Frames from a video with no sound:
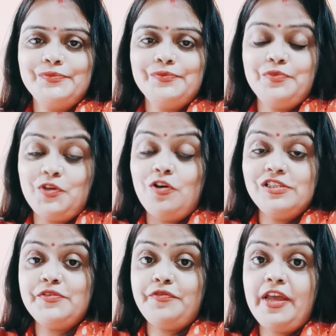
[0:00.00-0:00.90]

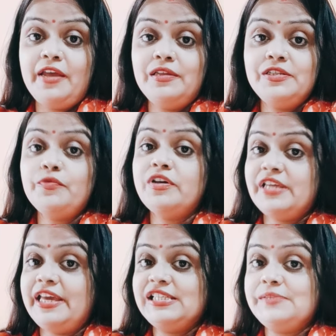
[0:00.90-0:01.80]
Because French was
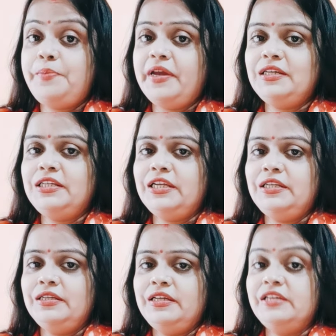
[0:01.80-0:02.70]
expected
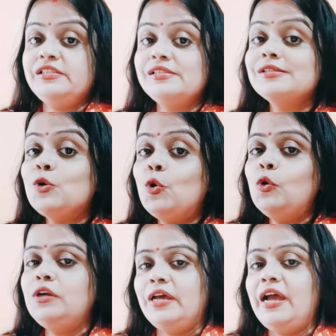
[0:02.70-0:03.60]
his
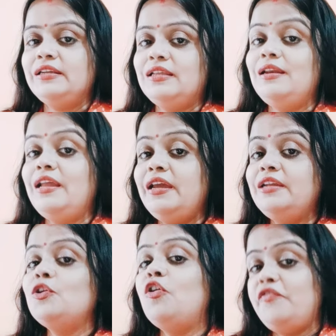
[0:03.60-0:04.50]
scold at the
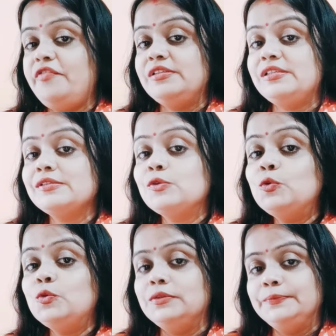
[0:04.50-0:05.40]
late of his
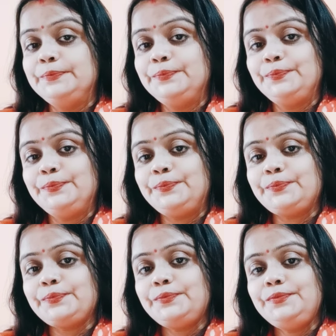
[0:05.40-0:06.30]
school.
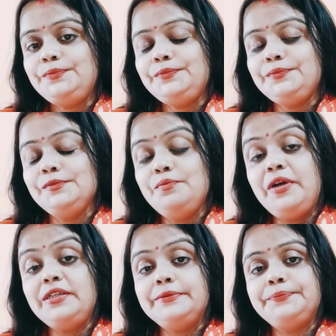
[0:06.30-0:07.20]
But